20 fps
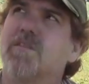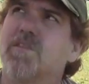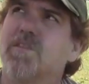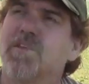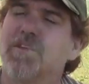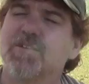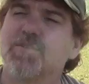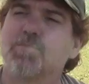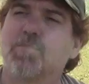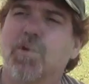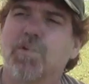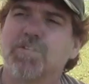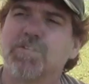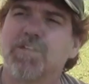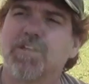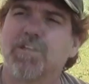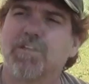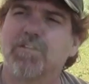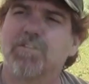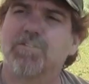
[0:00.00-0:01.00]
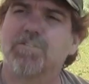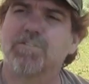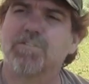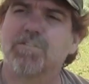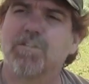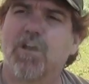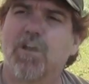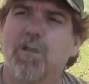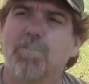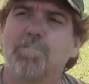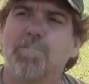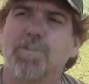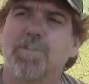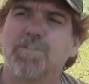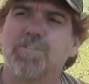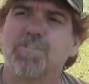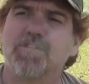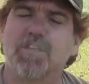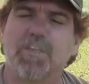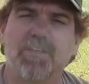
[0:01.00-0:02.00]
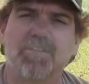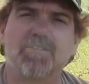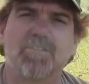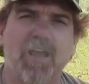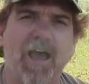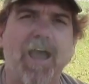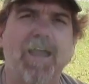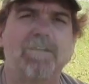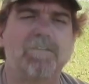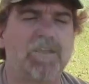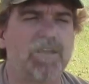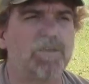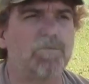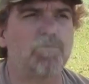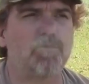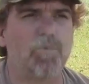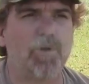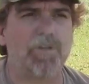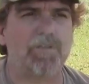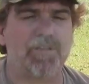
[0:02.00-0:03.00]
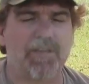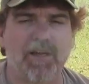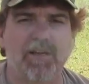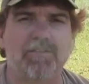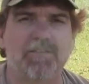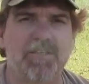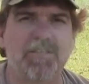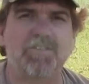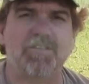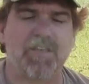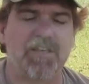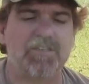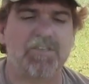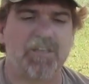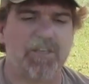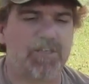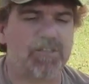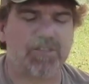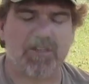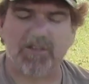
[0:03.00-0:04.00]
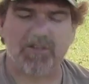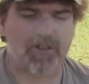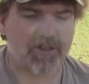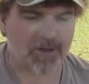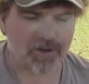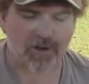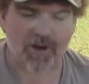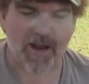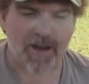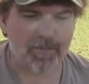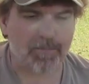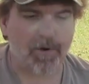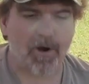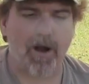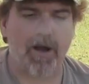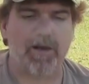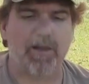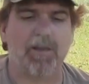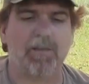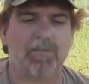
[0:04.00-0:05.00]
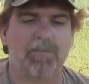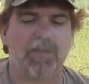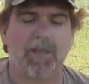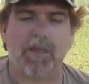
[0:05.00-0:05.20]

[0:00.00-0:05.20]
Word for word: this particular tarp is exactly what Kelty says it is. It's a great product.